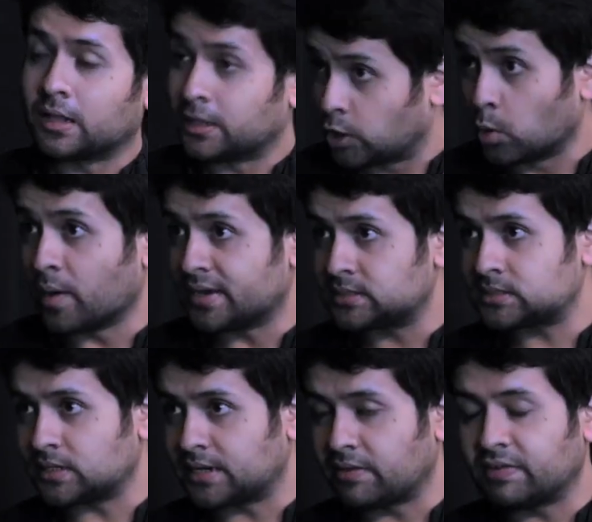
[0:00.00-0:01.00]
the
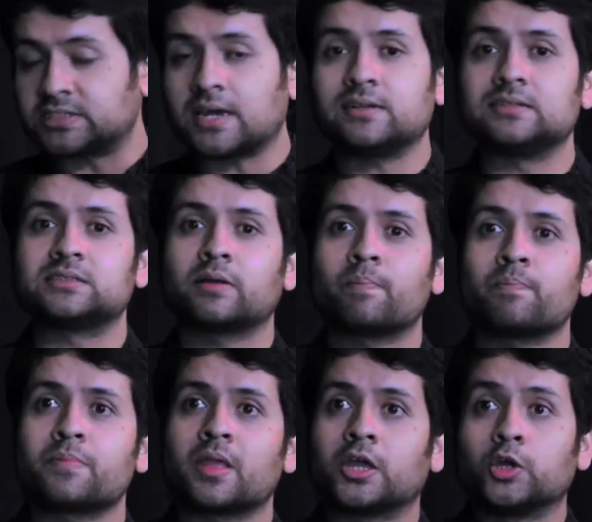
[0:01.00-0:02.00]
US TV channels,
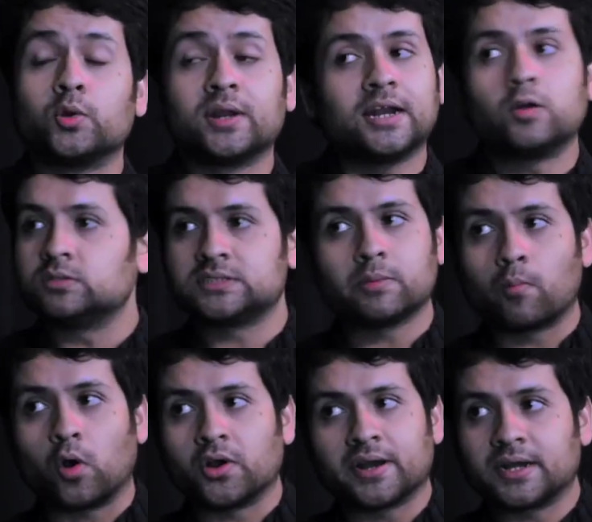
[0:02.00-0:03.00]
you really don't see the
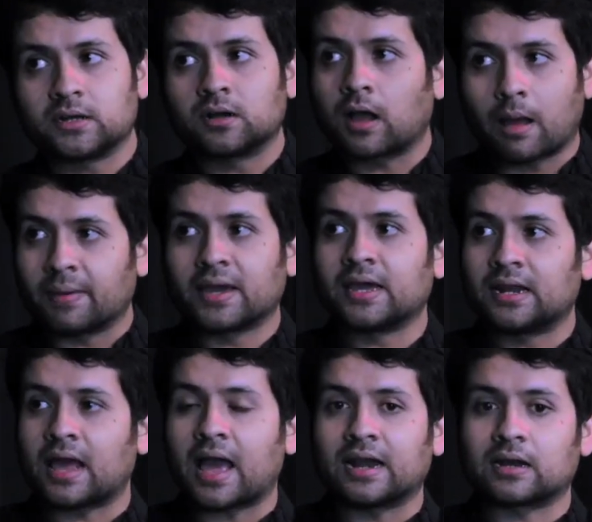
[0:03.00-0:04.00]
moderator coming
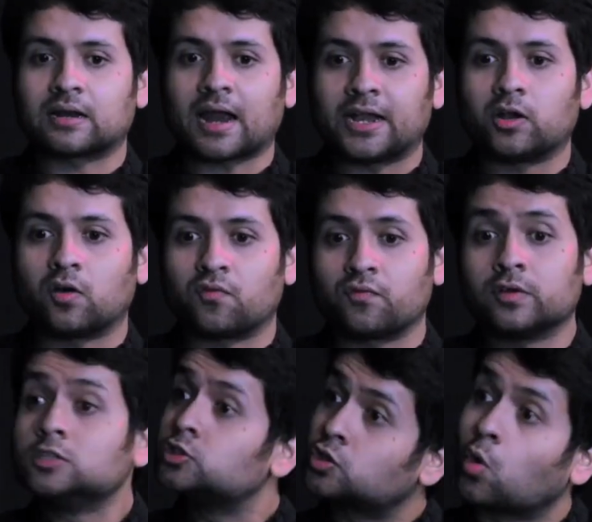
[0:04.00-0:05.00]
in and kind of
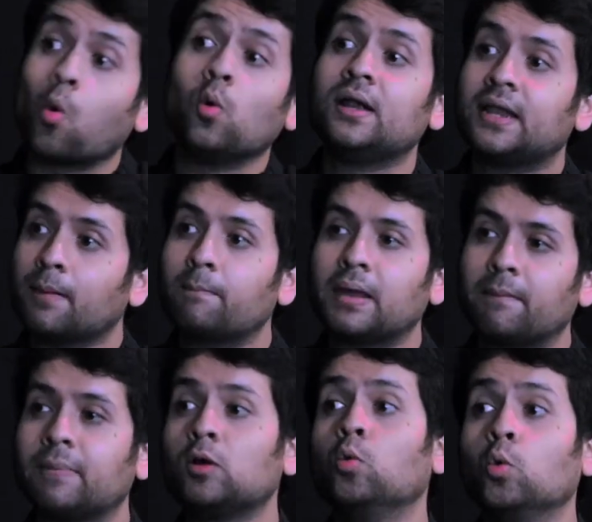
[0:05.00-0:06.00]
scolding
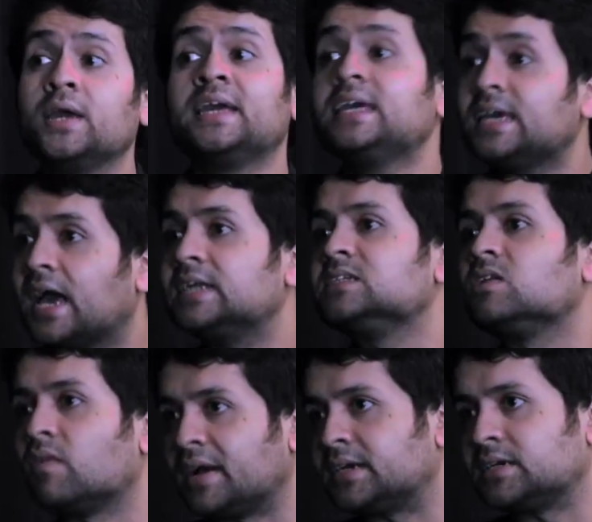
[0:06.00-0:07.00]
people who he has
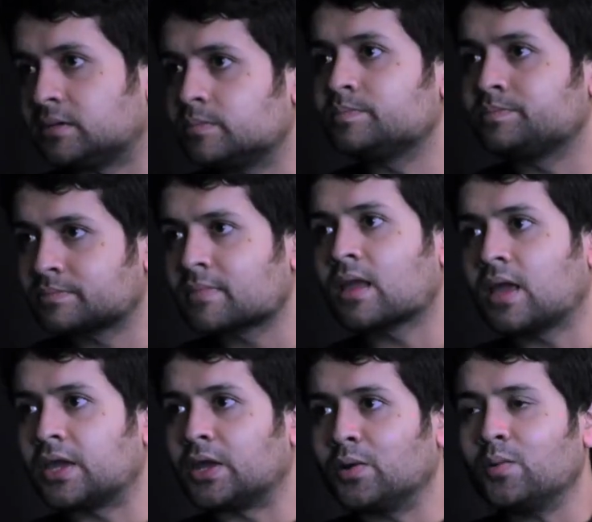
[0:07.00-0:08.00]
invited,
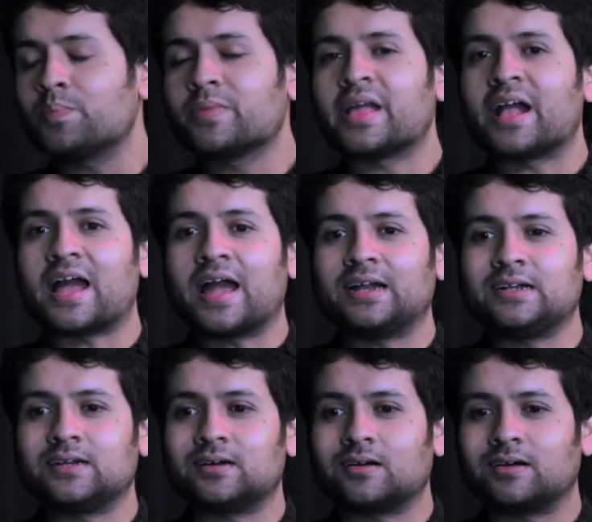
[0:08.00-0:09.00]
you know.
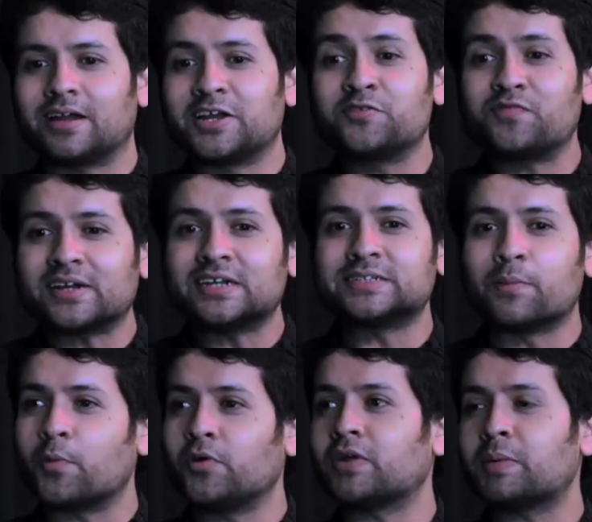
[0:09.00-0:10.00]
And in fact, at
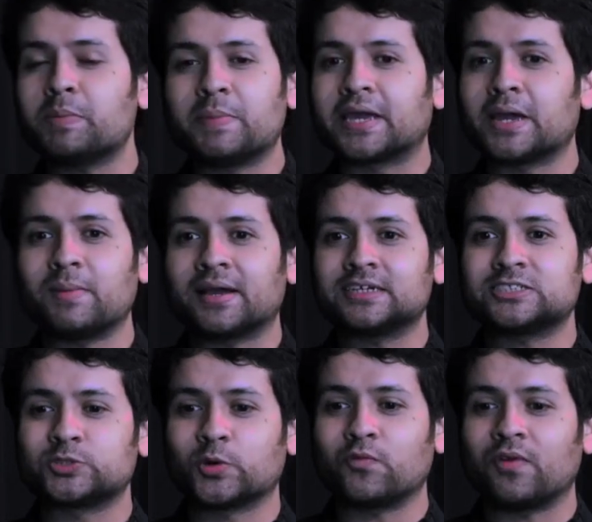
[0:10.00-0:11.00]
some point of time, it became like a
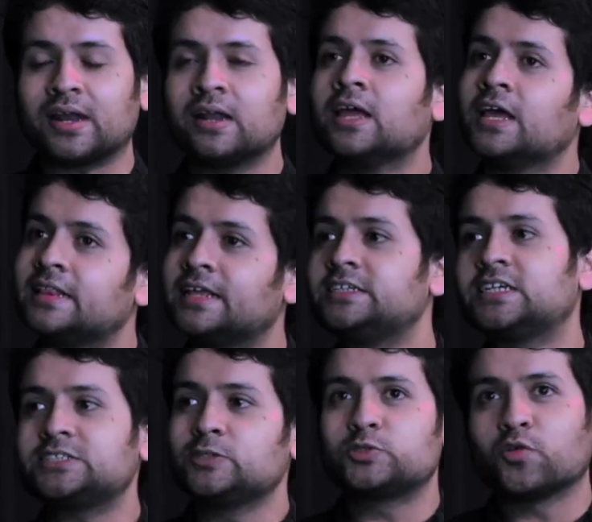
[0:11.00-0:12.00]
show where they
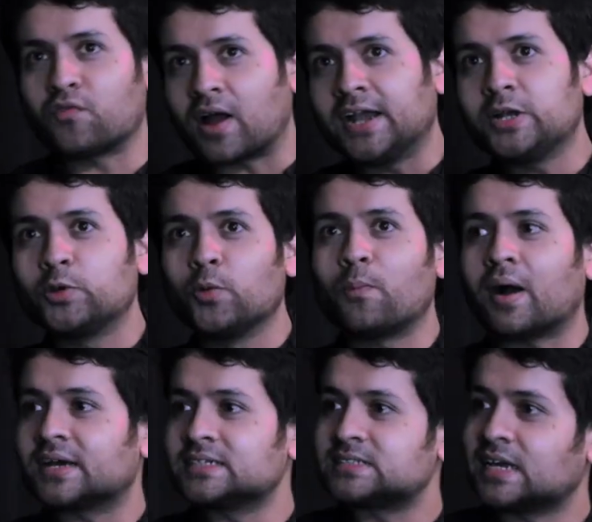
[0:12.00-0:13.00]
just used to find two
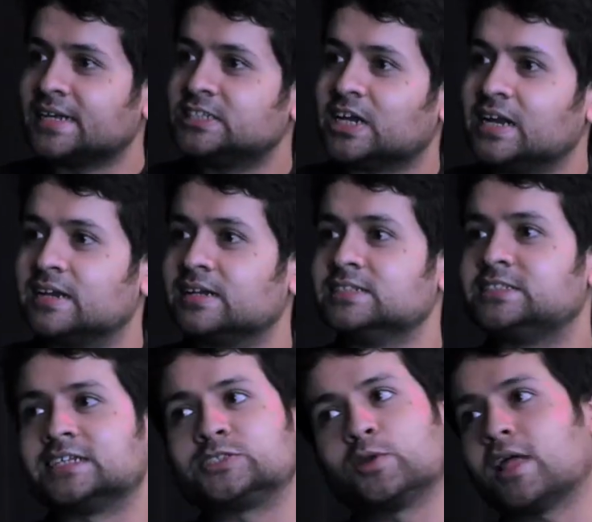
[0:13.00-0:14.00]
Pakistani
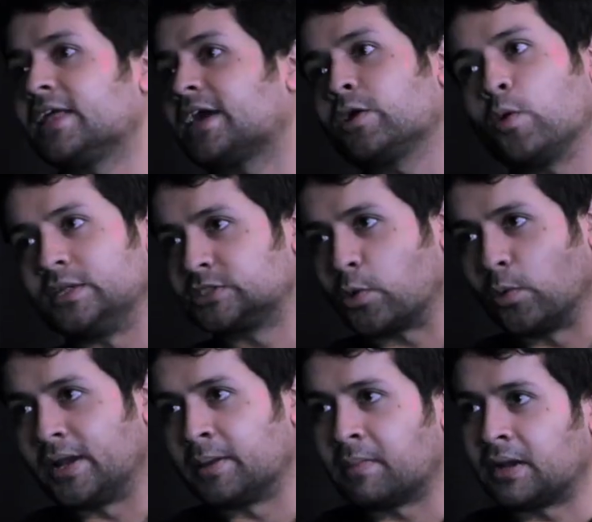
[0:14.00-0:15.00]
generals just so that they can go and
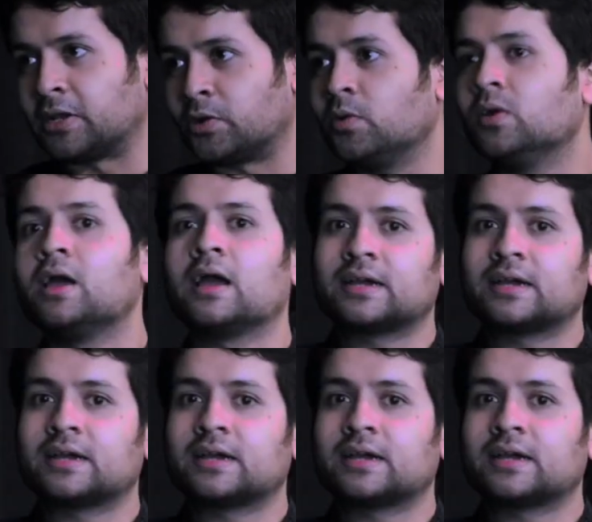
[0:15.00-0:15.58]
scold him and, you know,